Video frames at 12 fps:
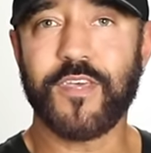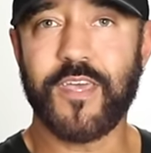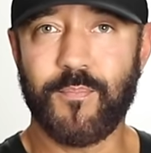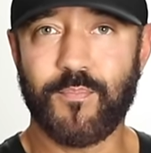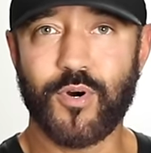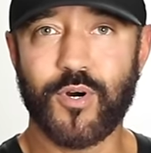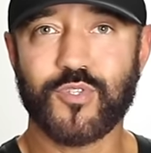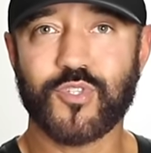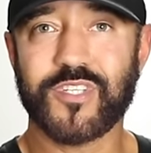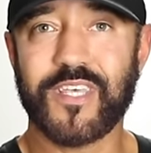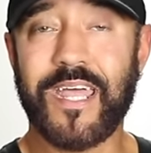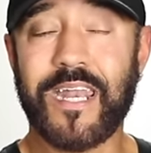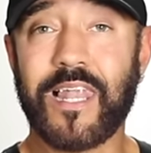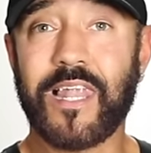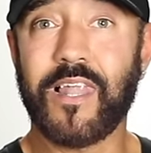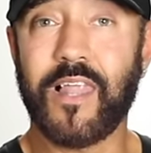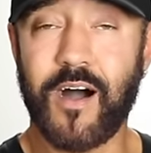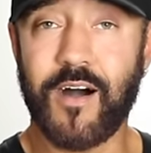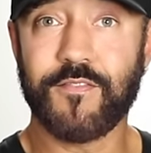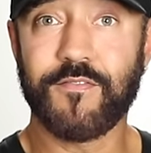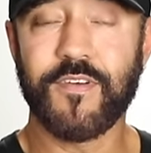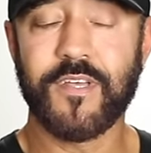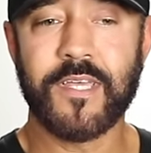inputs and love